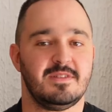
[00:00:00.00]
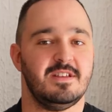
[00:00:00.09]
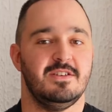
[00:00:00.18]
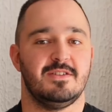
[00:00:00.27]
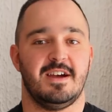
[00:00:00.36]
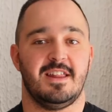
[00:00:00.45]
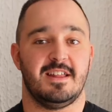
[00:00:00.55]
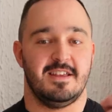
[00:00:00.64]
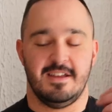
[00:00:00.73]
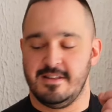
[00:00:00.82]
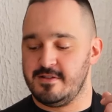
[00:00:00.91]
You got a
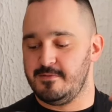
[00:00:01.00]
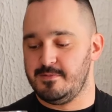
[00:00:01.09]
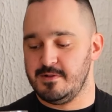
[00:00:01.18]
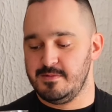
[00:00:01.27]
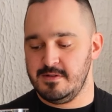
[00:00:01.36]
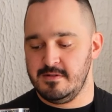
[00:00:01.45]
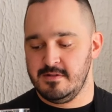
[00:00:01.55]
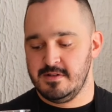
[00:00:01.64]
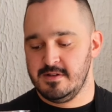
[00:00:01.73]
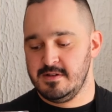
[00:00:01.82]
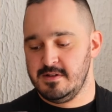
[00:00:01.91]
hint of bourbon,
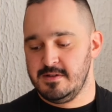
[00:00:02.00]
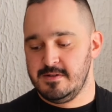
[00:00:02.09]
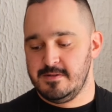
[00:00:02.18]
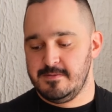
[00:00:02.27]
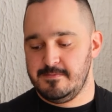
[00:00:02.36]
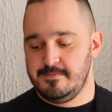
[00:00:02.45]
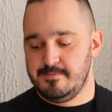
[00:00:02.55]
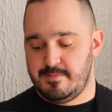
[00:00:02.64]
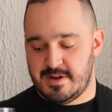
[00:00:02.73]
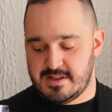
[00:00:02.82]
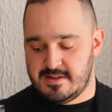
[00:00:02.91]

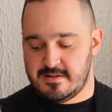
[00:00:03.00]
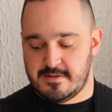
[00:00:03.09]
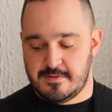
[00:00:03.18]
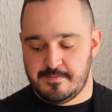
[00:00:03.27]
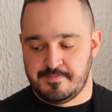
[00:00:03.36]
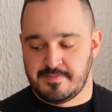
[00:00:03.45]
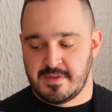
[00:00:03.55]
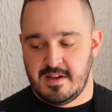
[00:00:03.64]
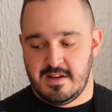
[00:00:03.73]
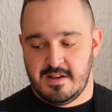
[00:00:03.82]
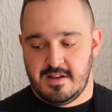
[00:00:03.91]
but
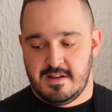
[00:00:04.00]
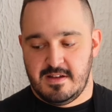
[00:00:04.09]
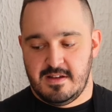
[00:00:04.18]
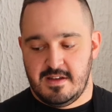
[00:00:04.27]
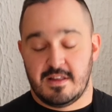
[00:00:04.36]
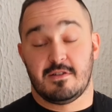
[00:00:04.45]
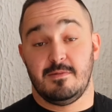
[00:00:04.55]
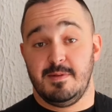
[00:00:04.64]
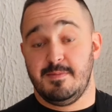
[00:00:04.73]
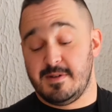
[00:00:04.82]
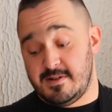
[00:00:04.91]
it could be
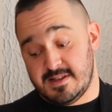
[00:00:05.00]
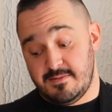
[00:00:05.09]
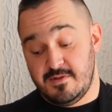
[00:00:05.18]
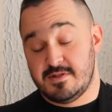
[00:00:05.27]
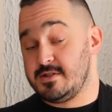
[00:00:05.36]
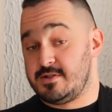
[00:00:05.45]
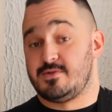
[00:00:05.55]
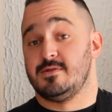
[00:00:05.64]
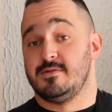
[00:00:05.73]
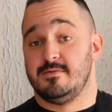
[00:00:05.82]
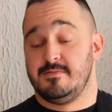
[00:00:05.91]
because I'm using a
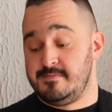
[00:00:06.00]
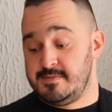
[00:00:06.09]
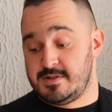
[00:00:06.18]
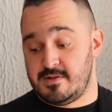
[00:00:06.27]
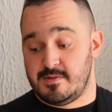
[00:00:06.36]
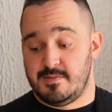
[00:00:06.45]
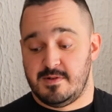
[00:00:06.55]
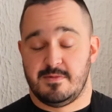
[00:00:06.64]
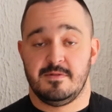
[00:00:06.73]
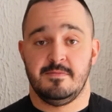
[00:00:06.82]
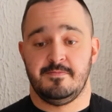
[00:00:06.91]
stronger
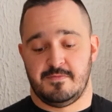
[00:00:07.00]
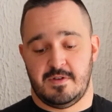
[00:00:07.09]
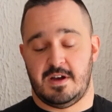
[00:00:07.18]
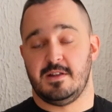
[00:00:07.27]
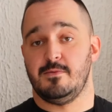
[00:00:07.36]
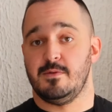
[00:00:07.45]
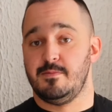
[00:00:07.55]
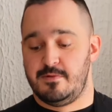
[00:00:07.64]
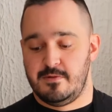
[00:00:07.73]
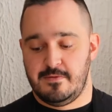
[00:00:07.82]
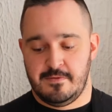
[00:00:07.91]
bourbon, 101
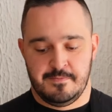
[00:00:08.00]
proof.